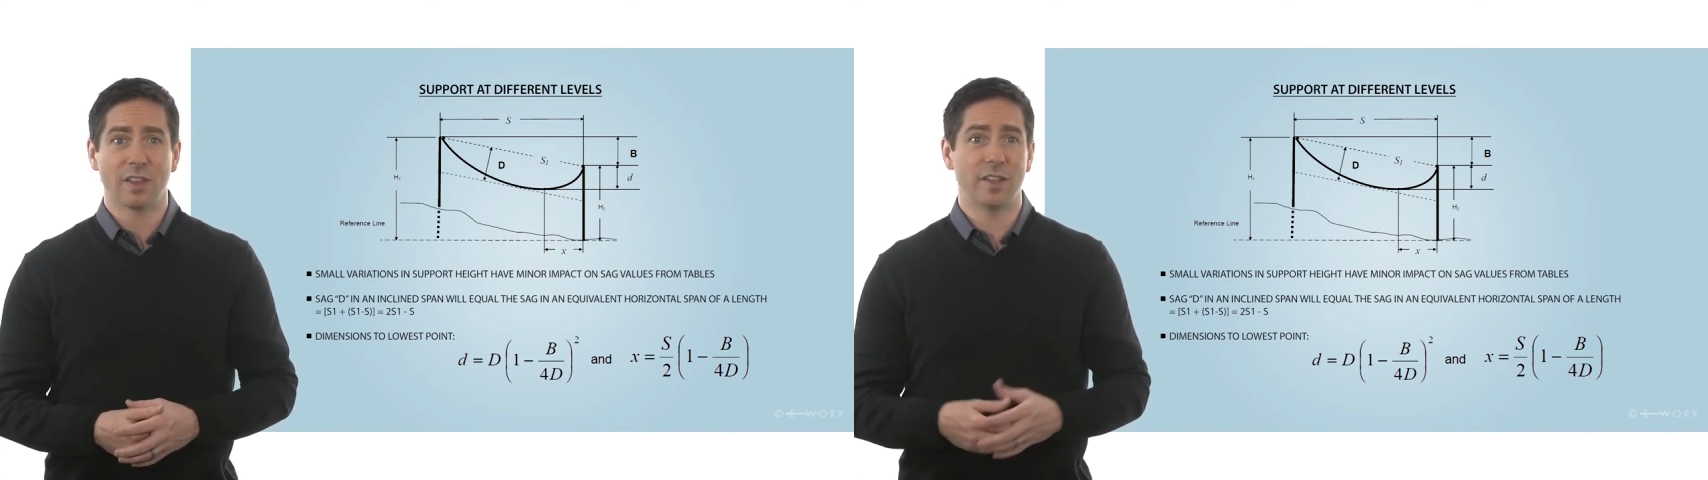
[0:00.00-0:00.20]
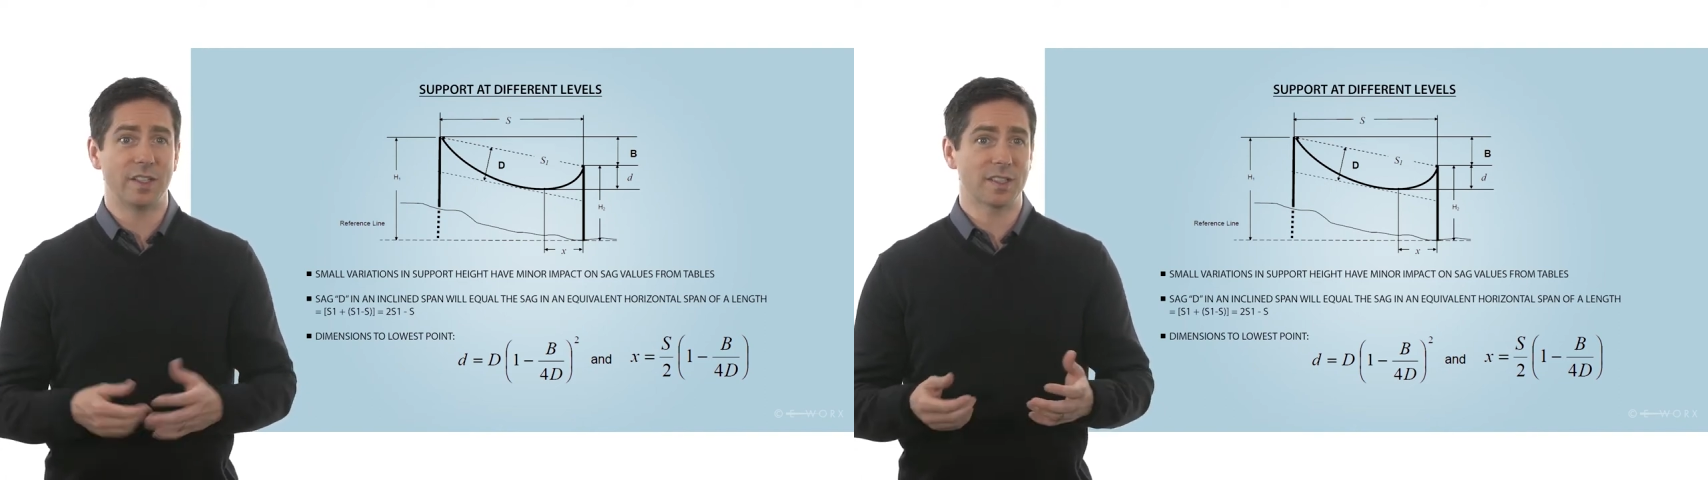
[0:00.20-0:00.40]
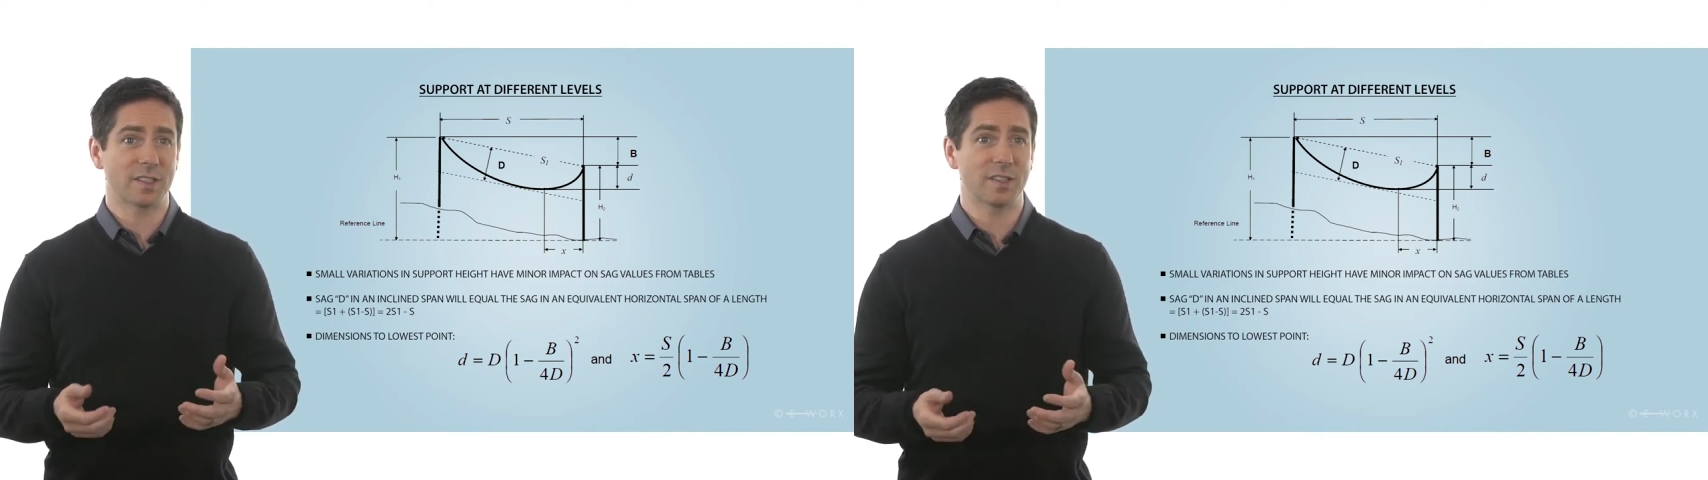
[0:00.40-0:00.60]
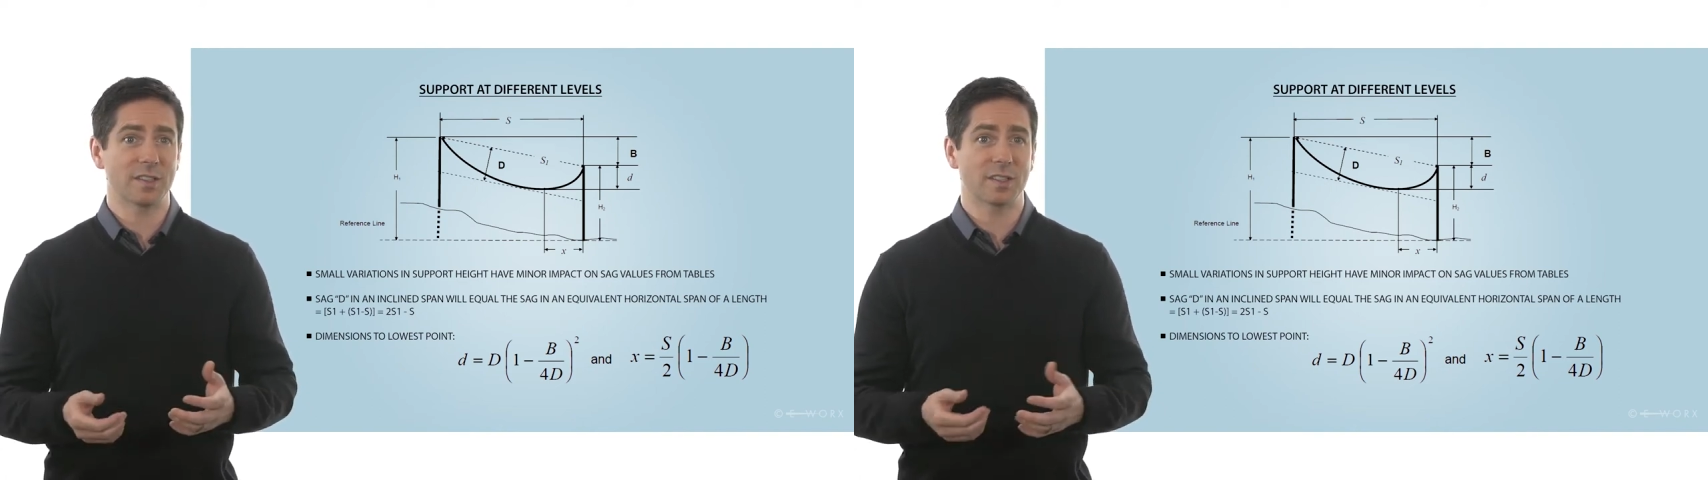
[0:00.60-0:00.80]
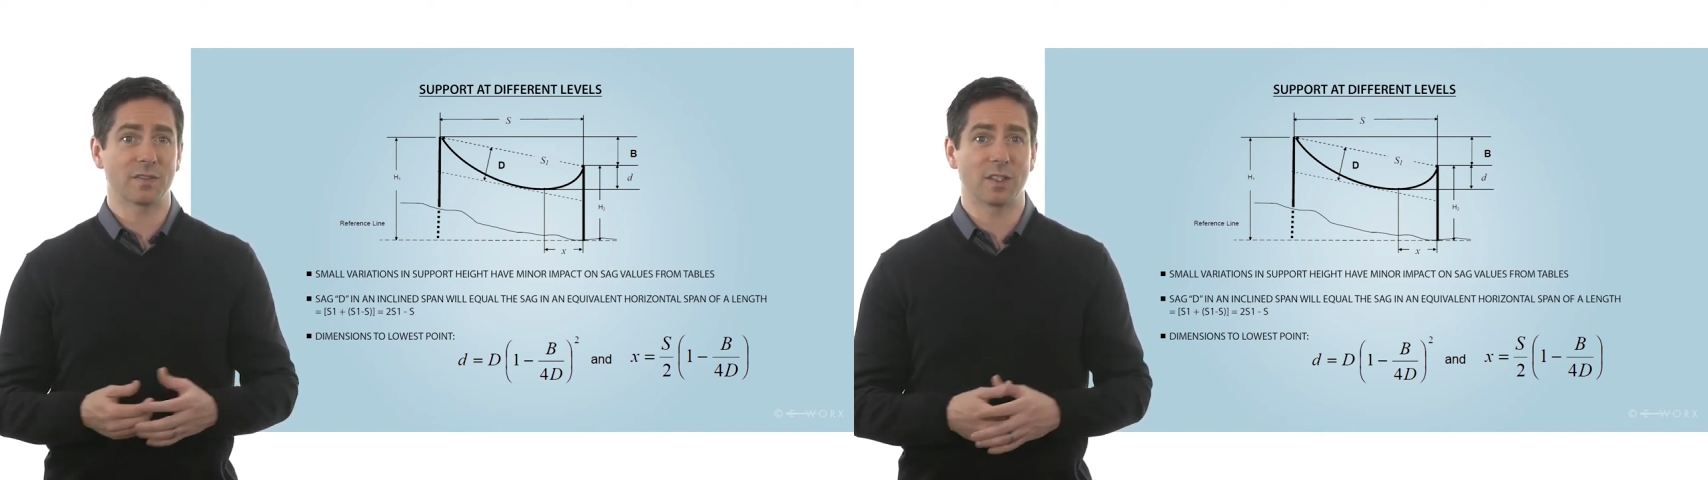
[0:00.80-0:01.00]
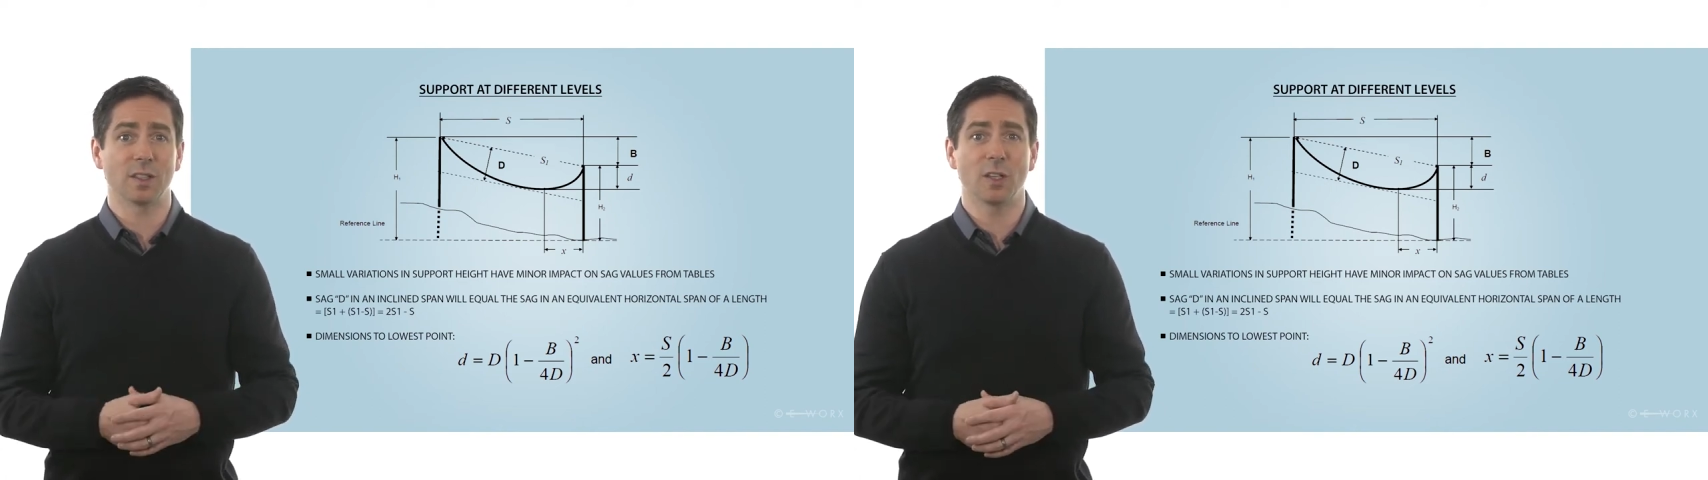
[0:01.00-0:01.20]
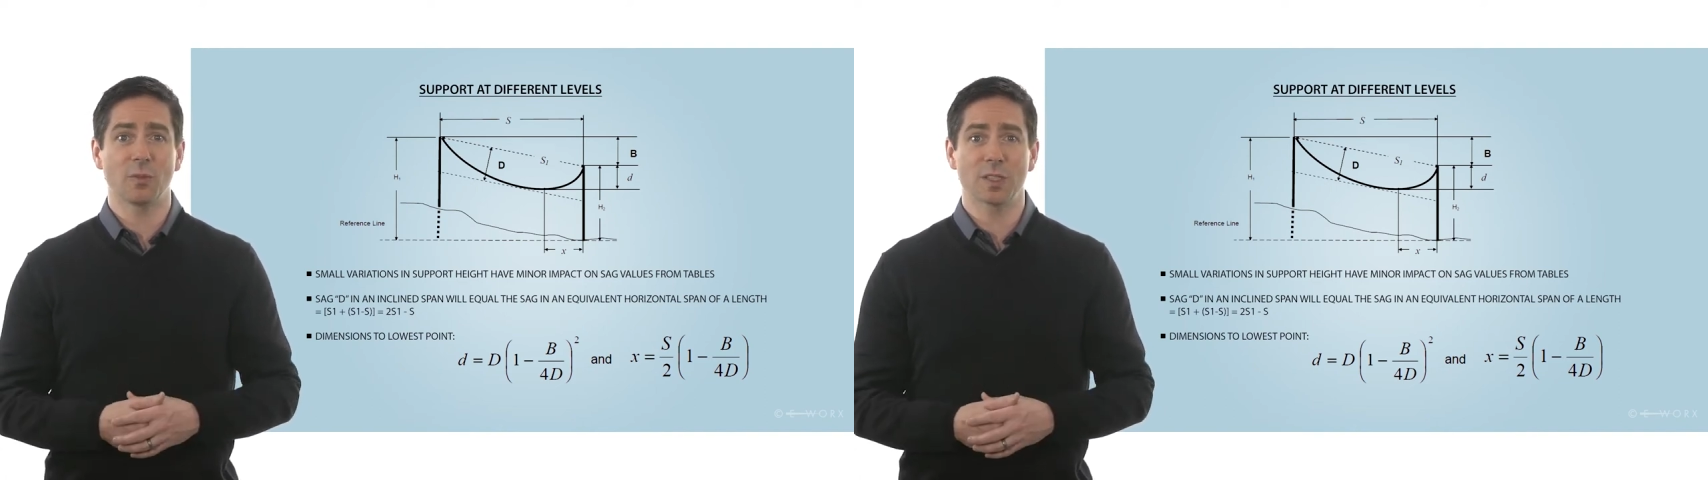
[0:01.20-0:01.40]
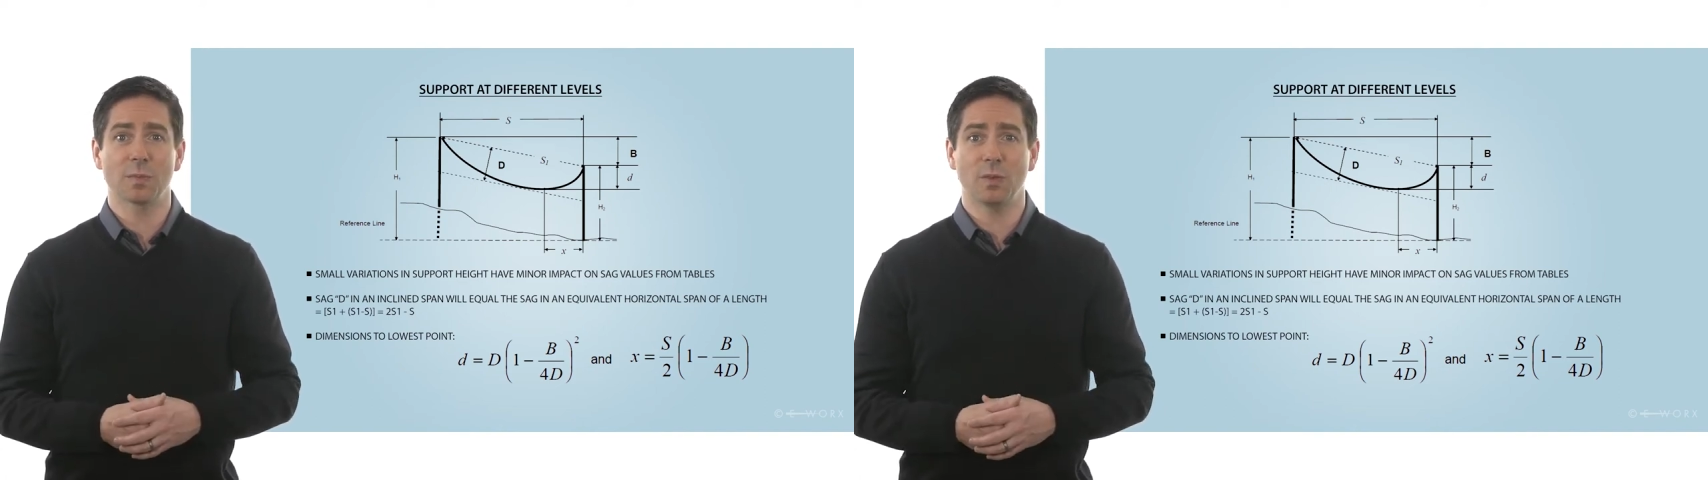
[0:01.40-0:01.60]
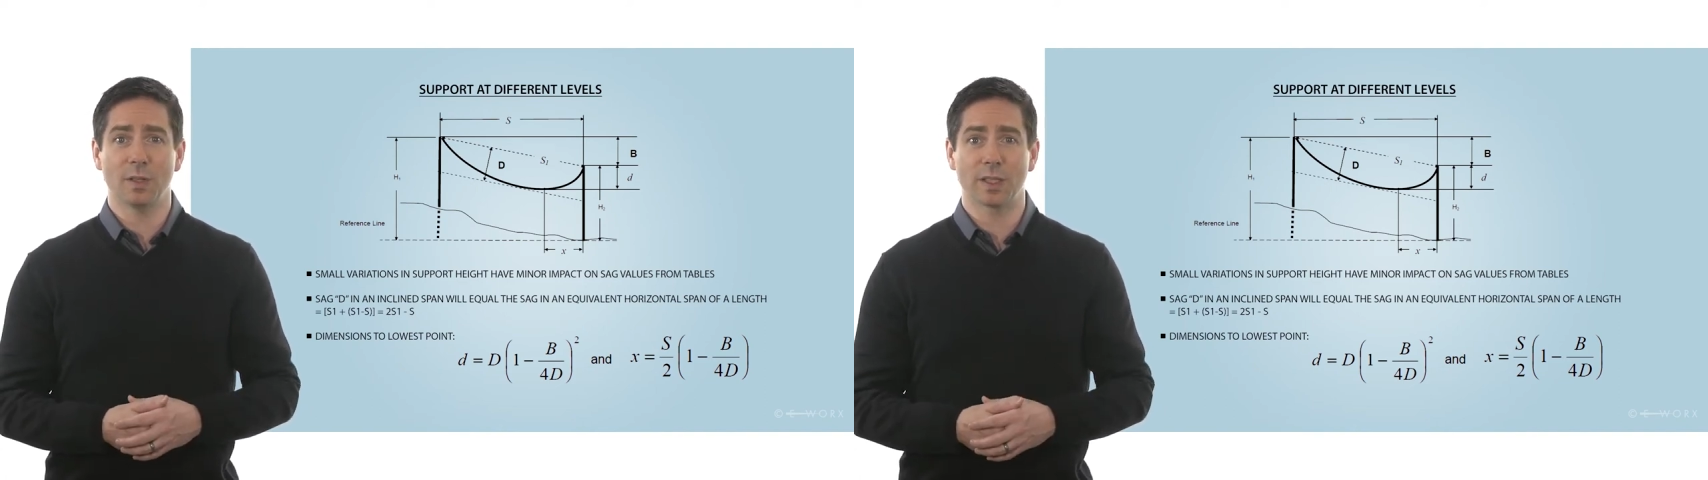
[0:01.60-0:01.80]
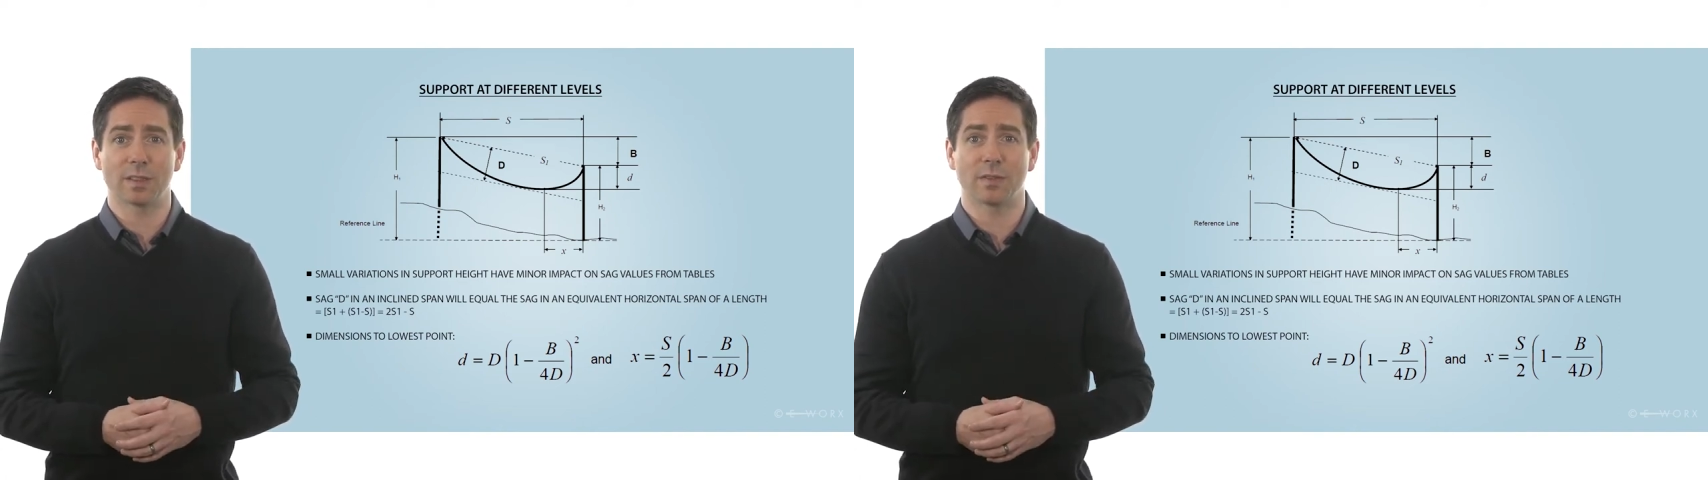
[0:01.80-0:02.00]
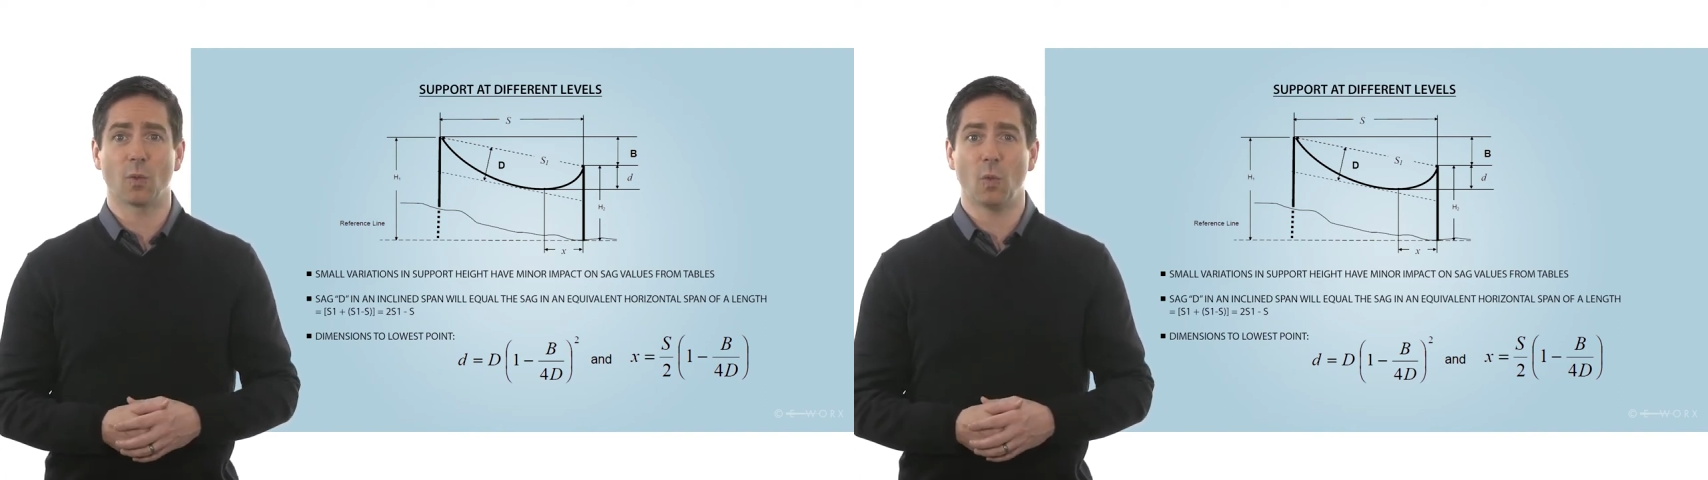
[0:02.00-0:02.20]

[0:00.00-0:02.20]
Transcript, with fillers: the distance of the lowest point of the